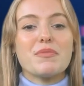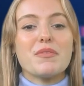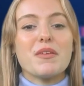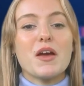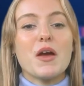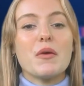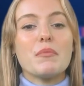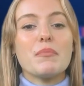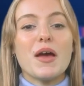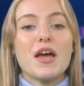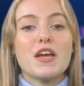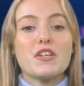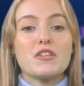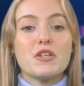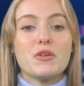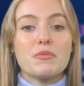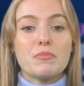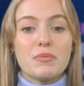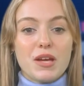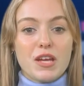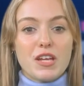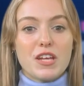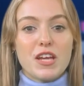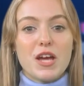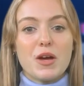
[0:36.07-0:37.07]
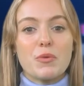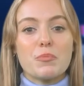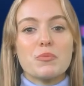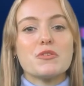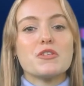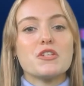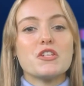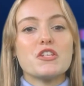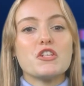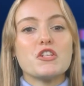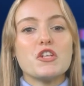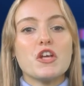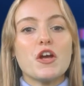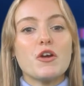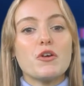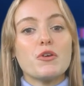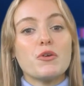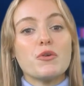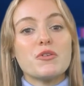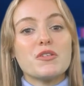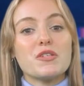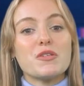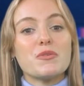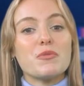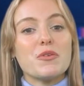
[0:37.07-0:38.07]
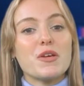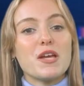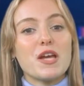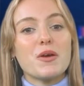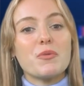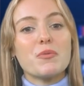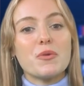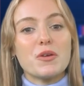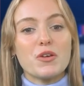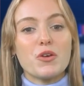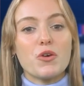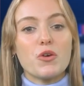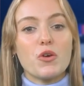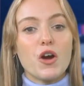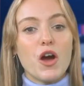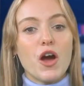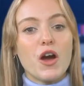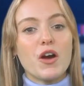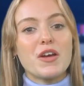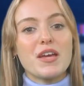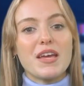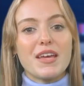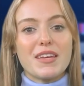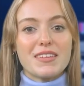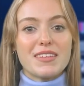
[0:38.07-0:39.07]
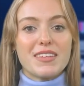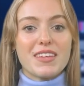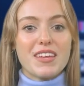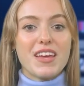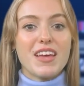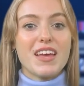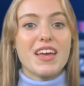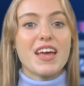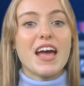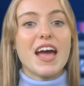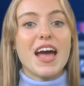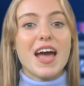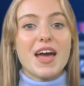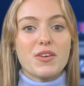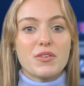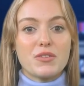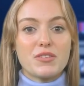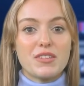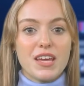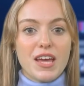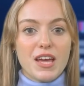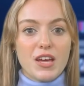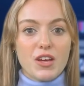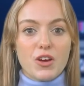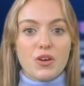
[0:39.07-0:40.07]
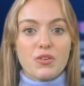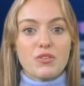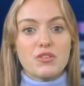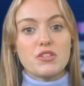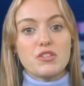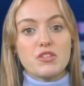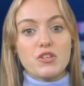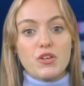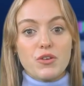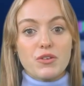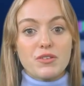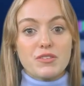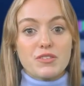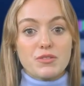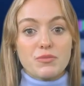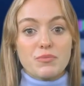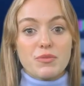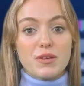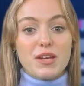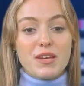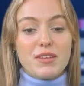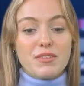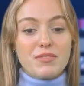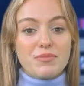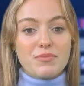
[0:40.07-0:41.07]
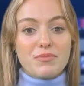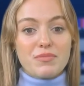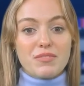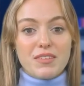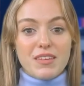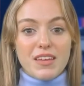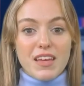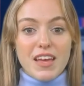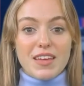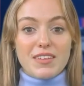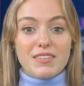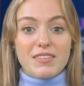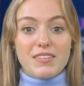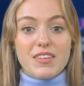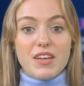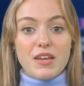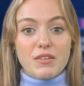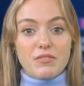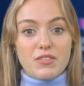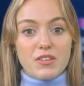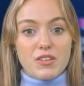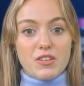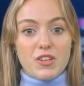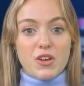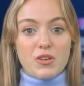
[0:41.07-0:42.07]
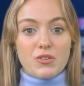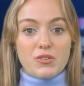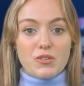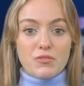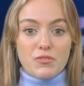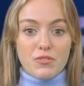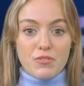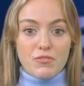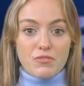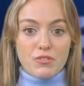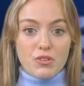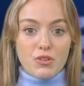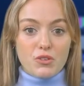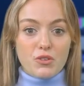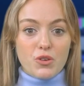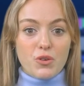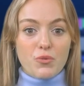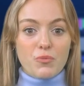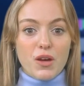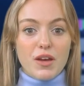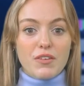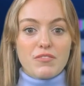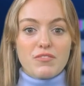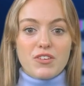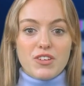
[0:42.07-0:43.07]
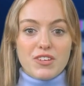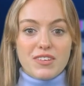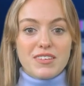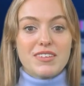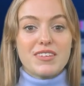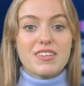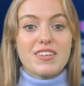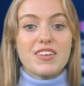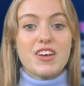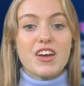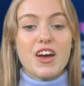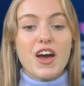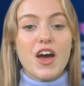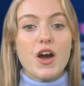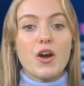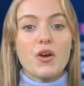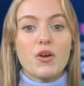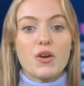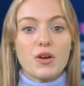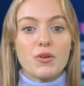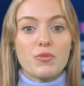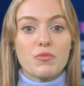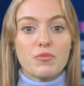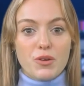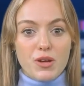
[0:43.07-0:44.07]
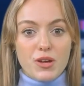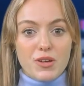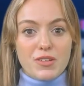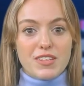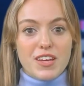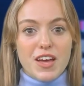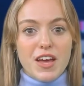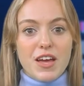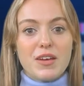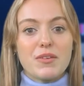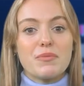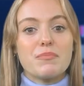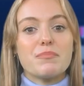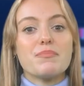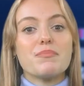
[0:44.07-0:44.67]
Imagine being able to share your screen with your colleagues, annotate on the shared screen, and save the notes for future reference, all in real time.